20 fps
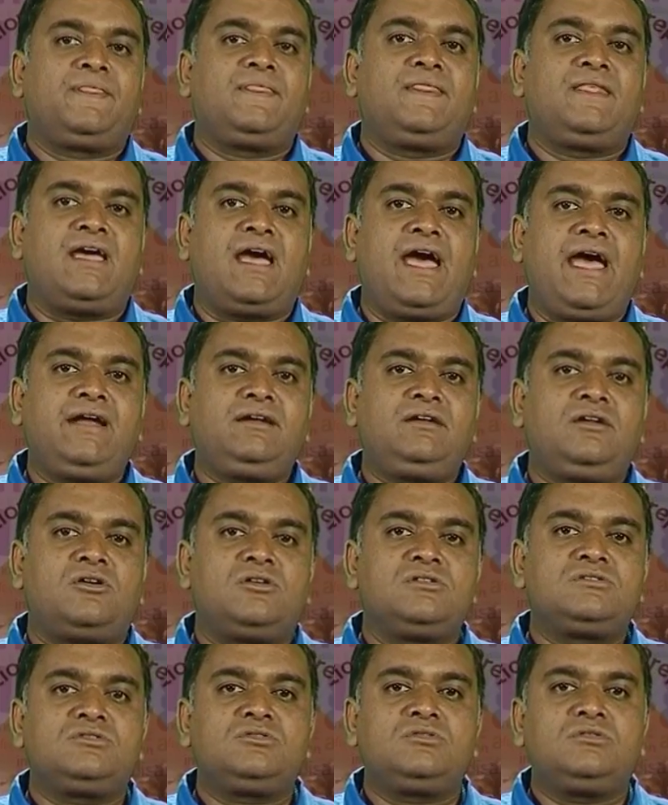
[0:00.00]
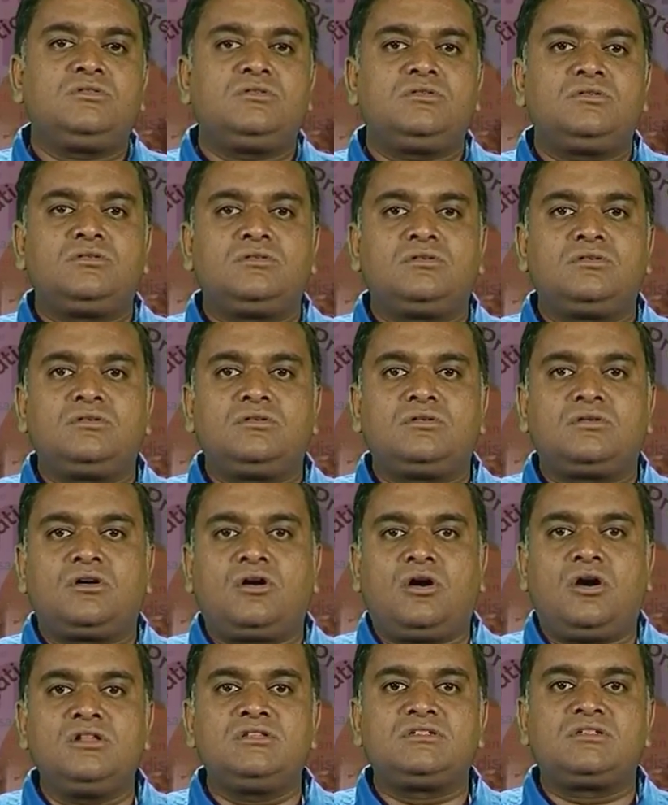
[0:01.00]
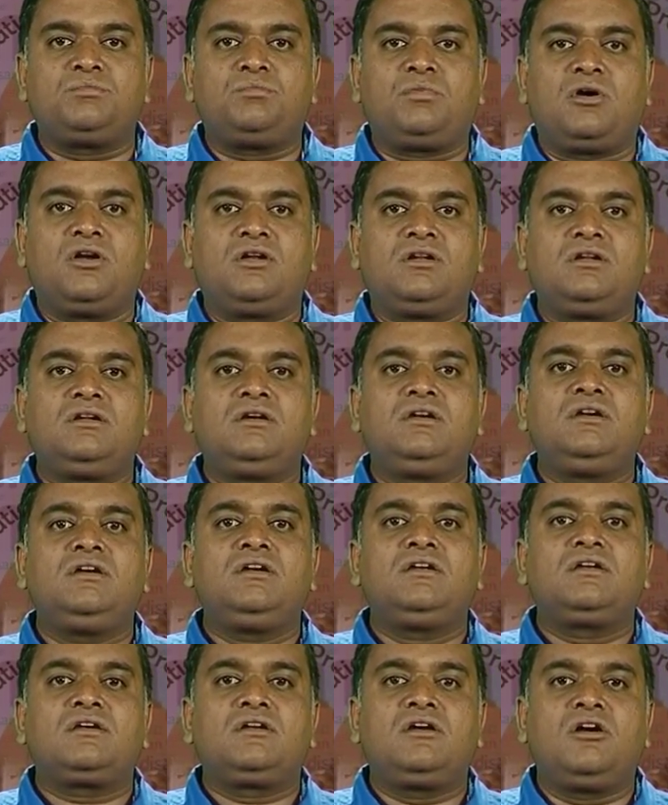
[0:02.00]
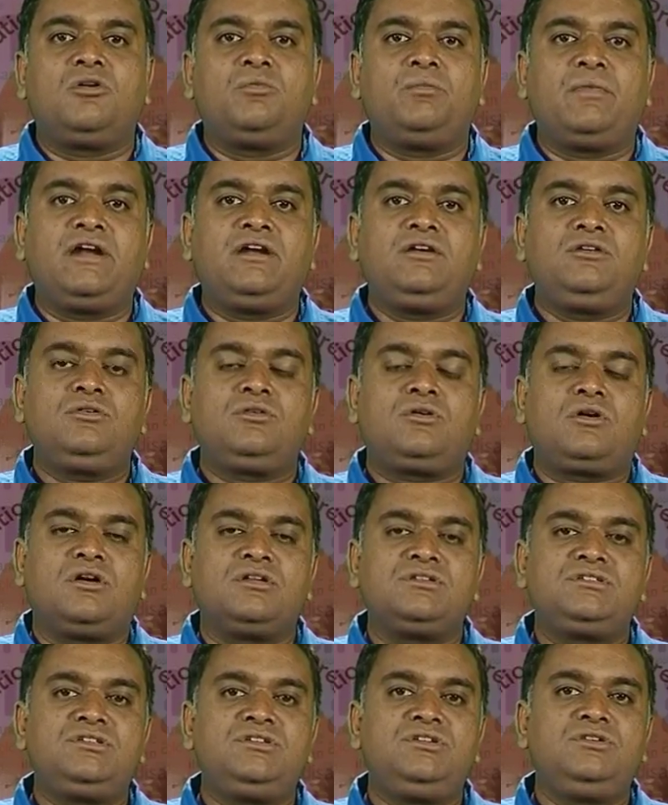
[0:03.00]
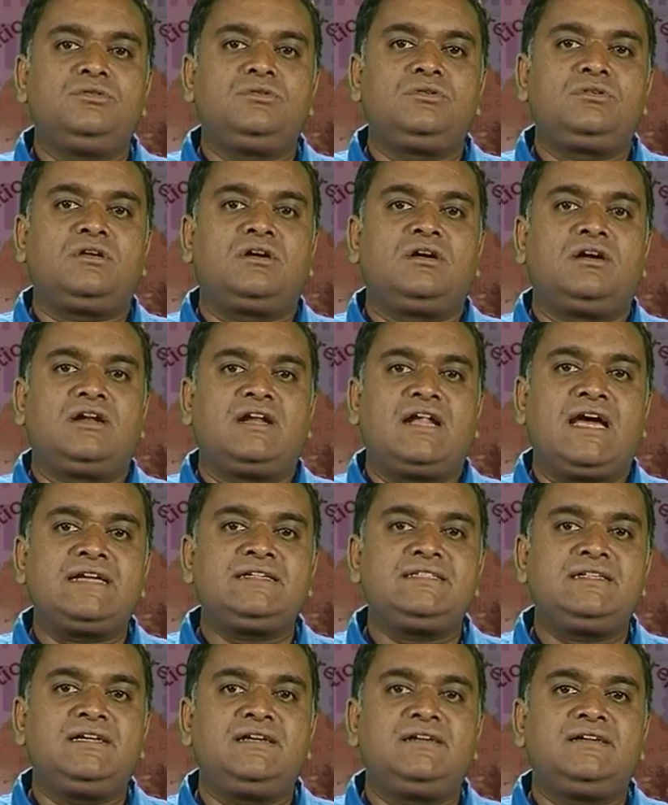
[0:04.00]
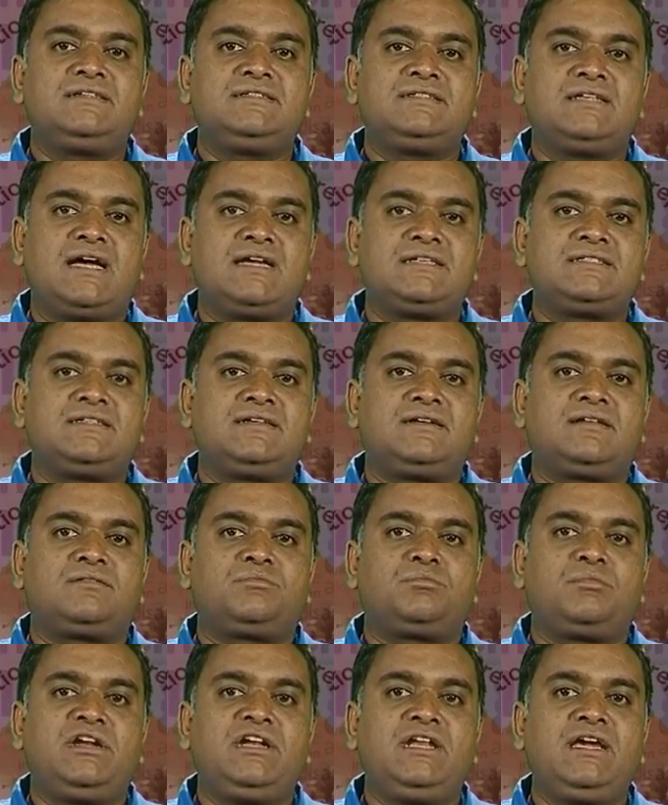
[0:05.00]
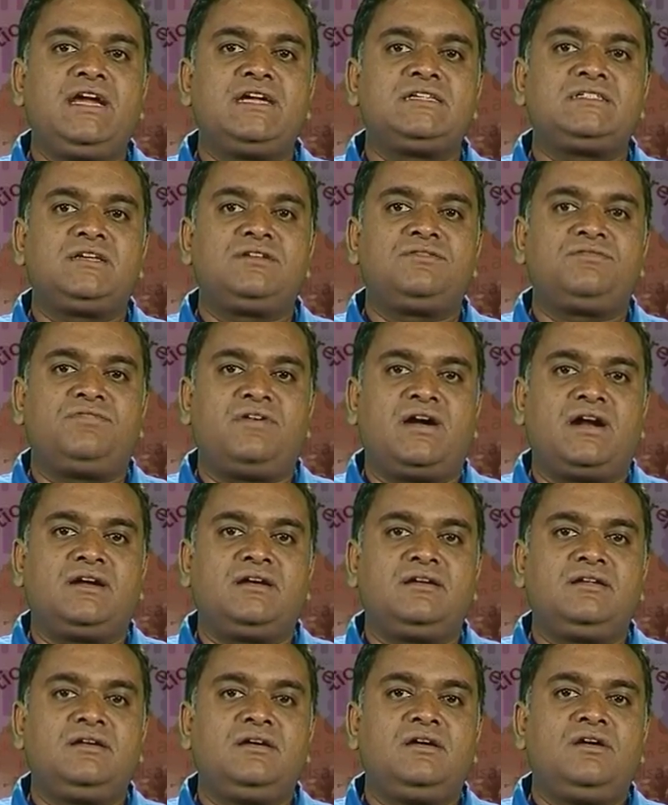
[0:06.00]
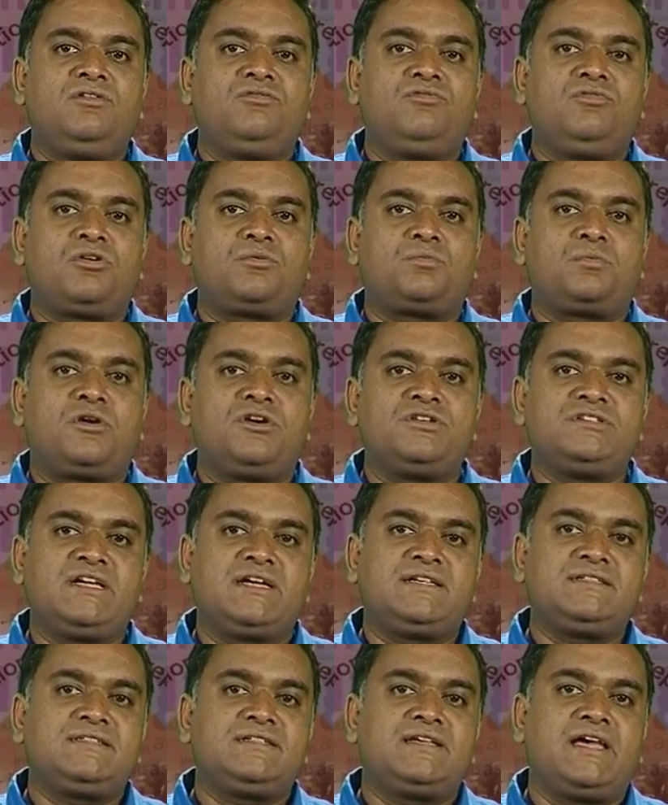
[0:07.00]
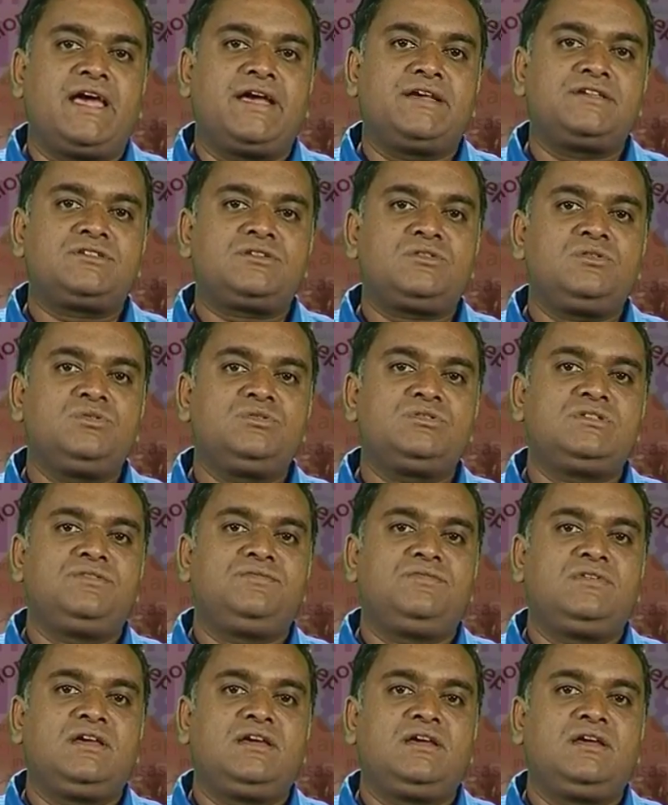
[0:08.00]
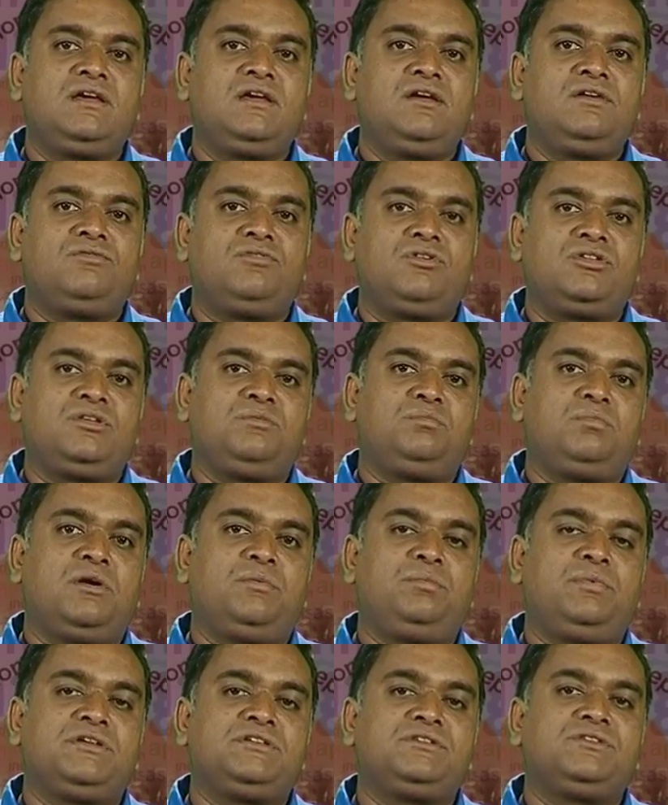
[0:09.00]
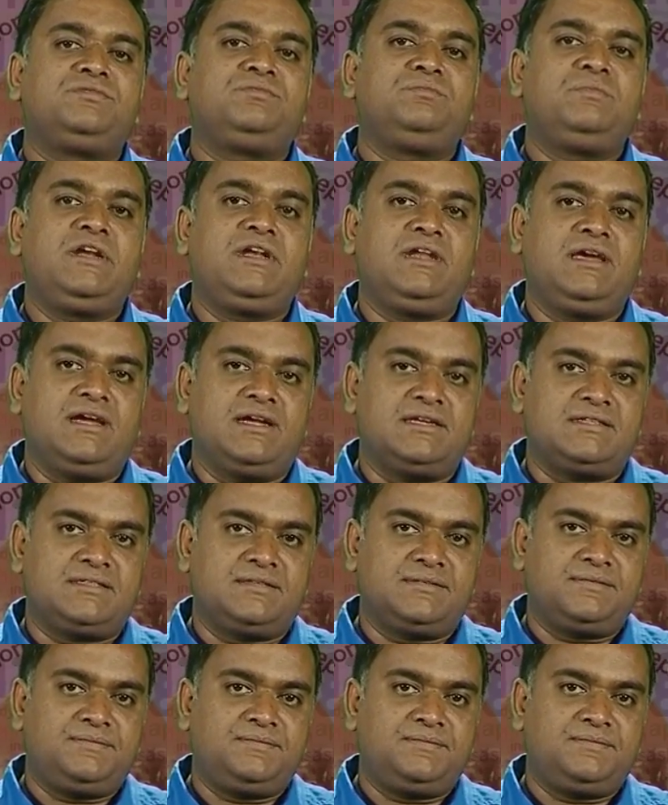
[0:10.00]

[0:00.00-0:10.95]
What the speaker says: The Act also calls upon government to constitute a National Disaster Mitigation Fund for projects exclusively for the purpose of mitigation.